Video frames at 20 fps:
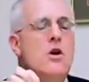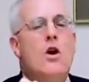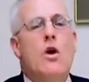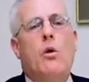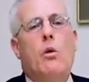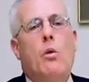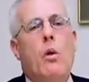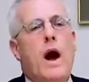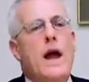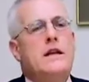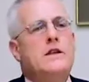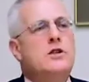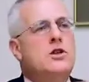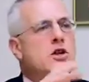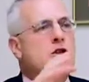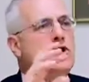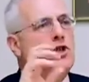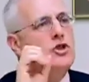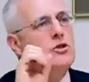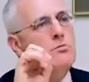Whites
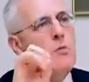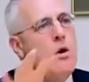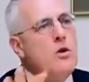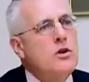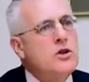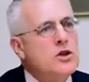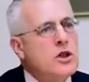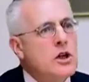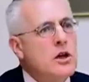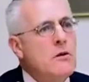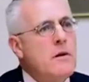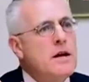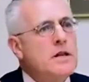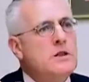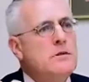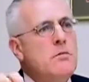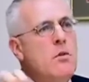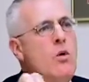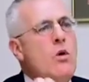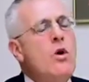smoke
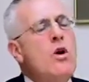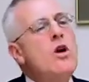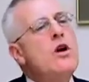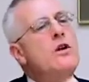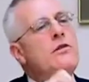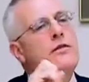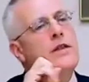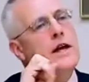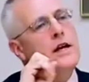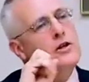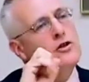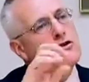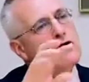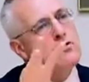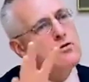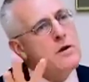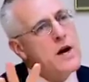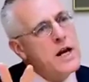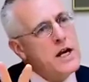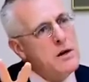cigarettes more, they
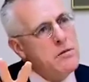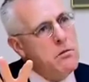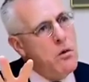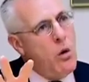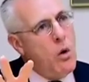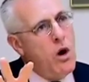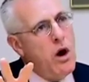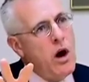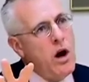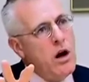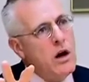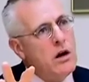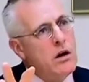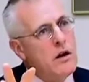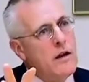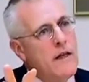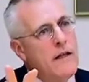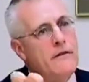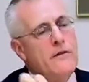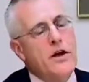drink more,
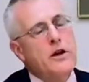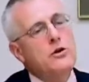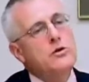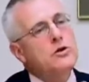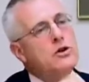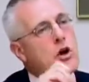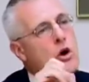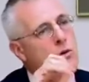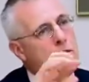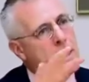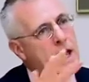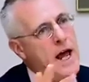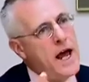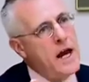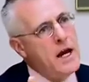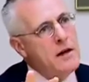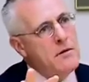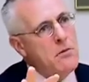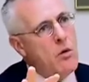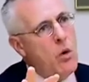they use
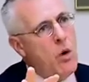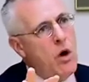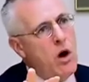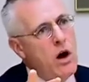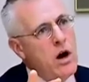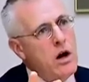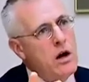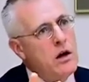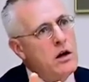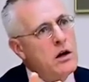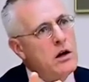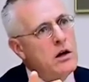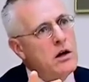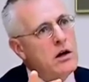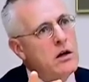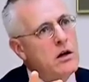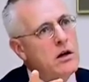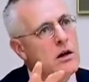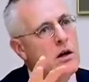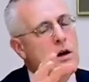cocaine more.
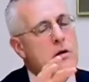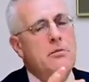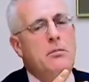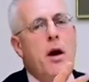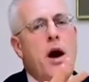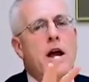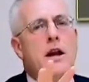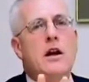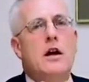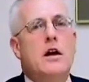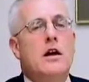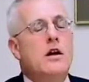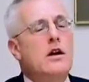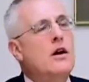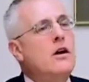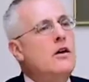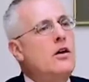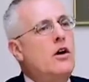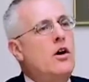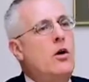But
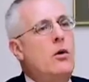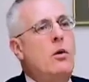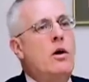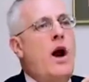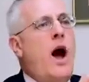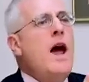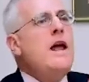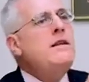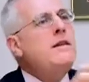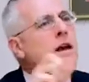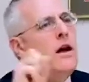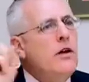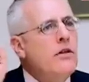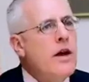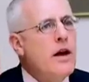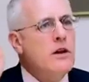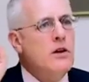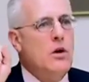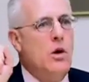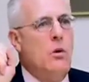when I tell
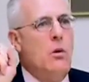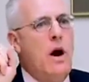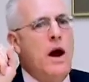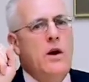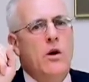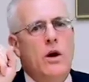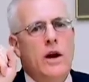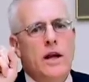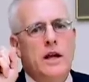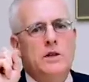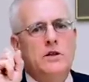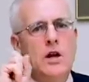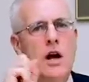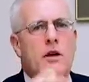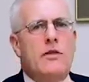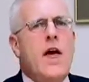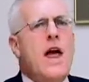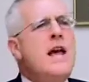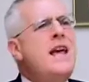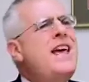that to a white audience,
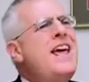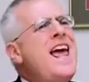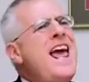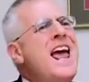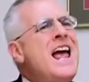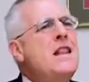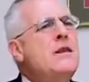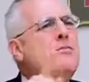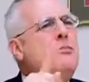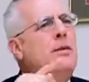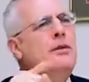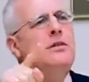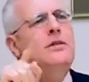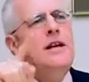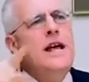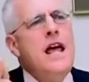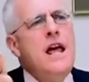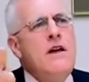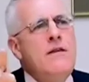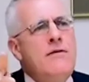they can't
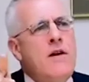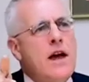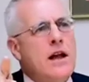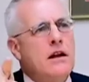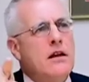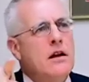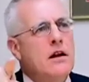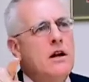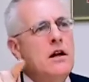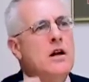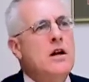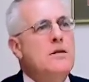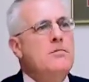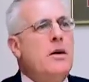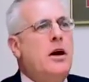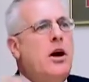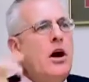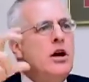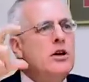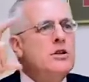believe it,
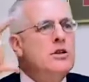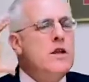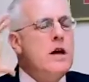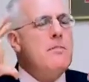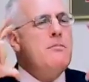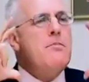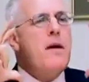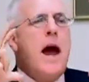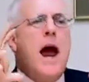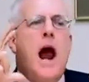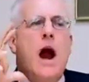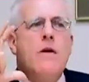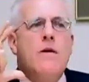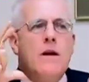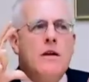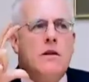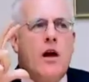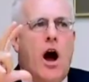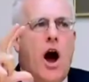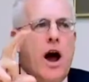because the
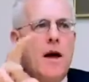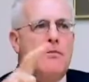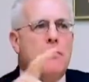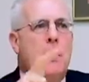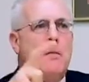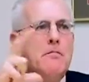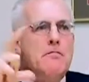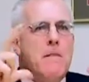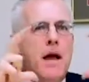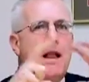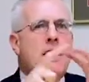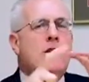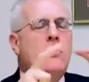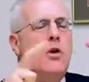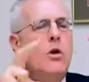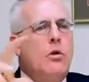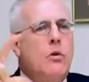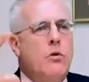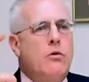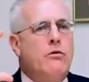paradigm, the
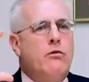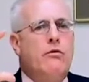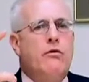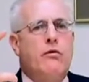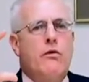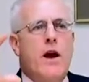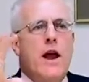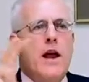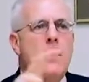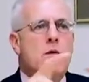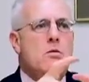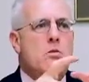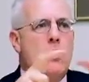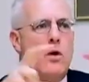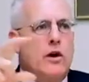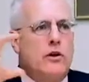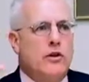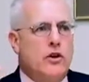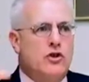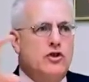mental
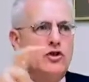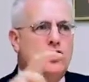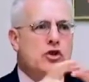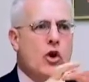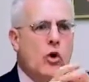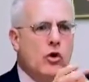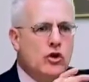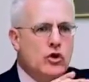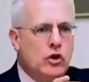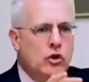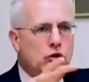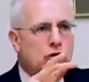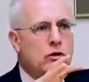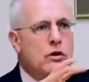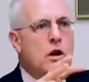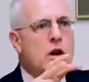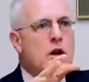framework, the social